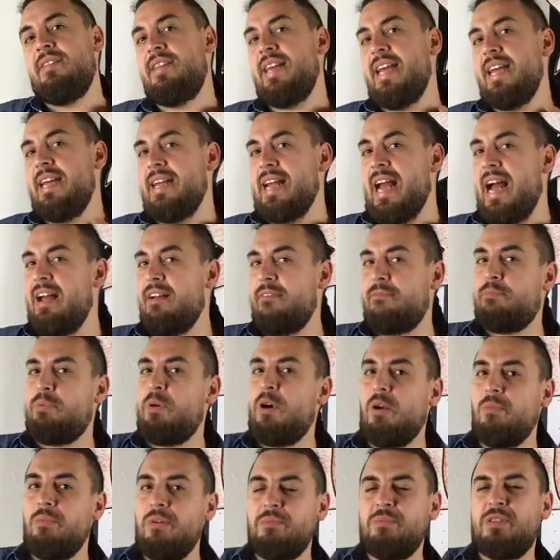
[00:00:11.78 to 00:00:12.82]
they have
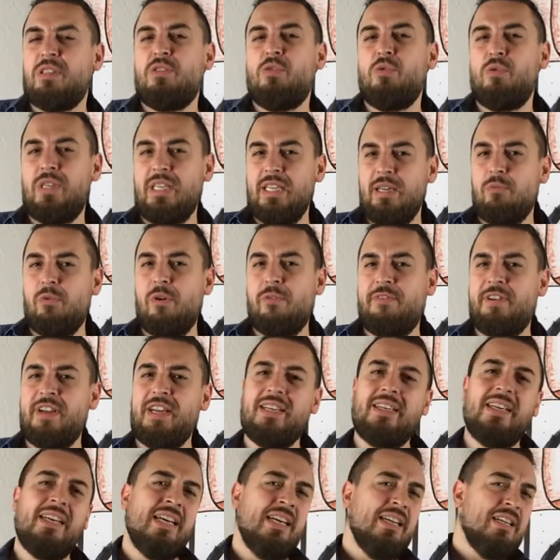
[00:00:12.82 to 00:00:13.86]
problems to deal with
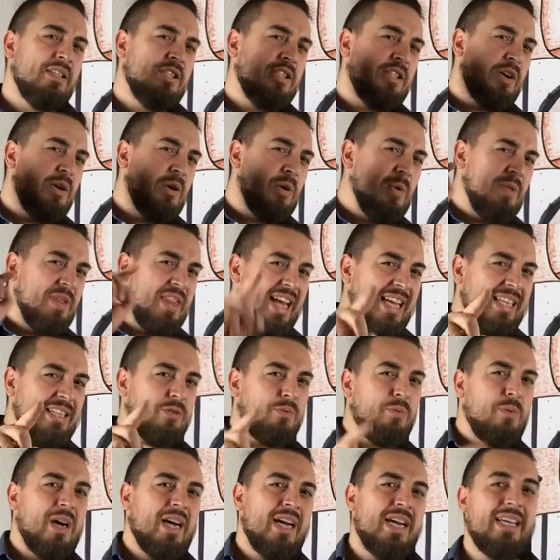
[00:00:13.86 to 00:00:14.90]
it, so that's
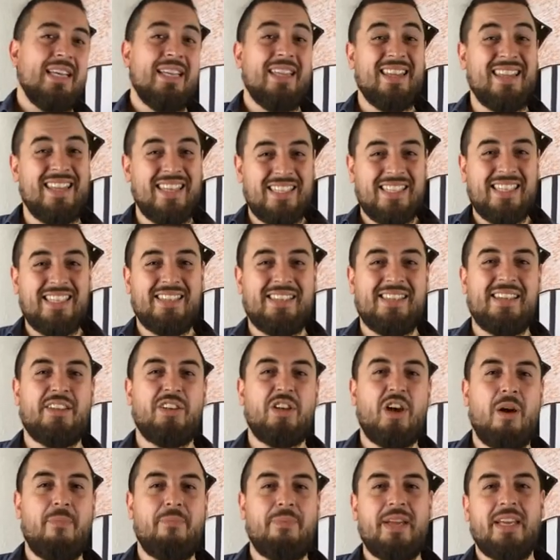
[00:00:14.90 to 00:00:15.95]
why this is the
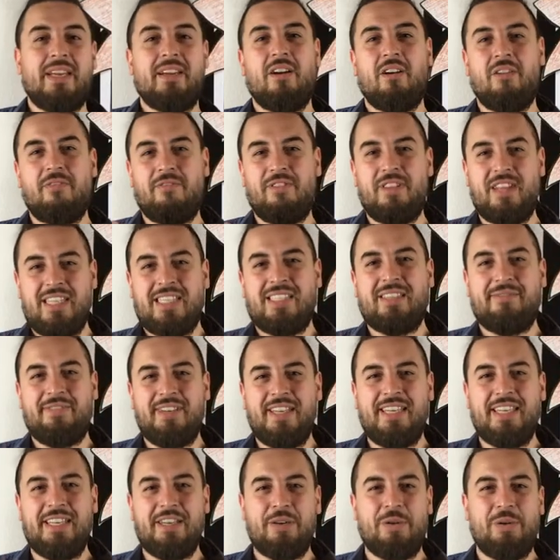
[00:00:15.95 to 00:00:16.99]
topic of this
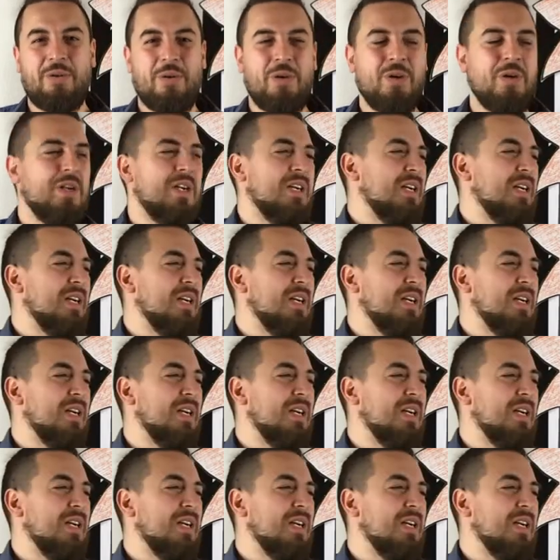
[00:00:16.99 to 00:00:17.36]
video.